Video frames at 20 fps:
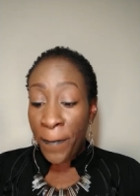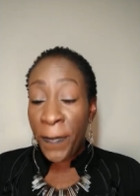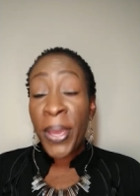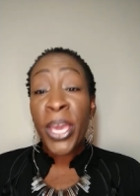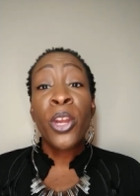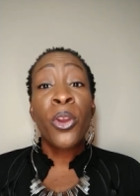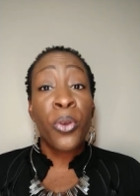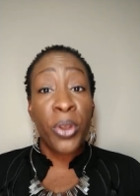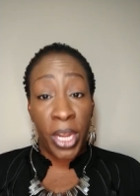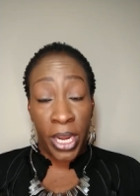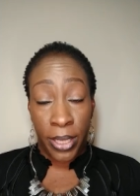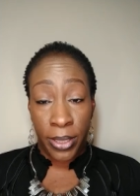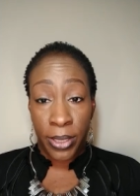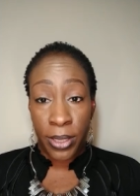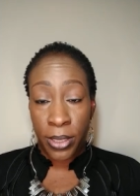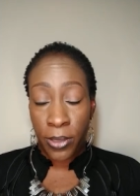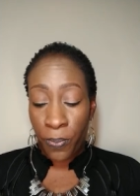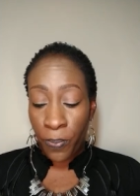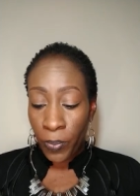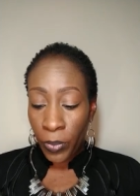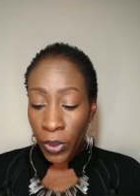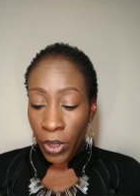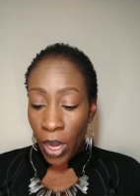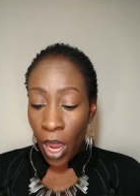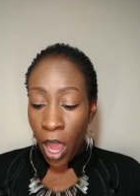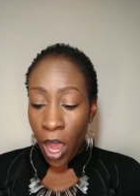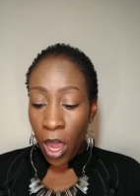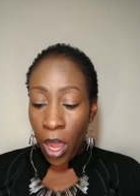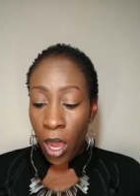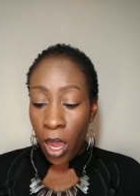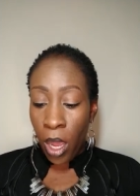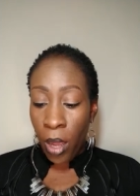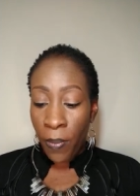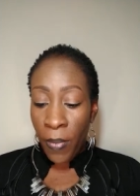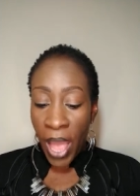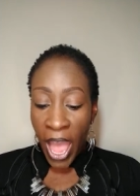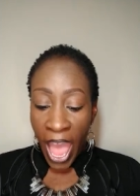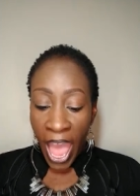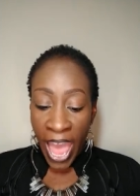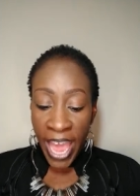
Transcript: Bitterness, um,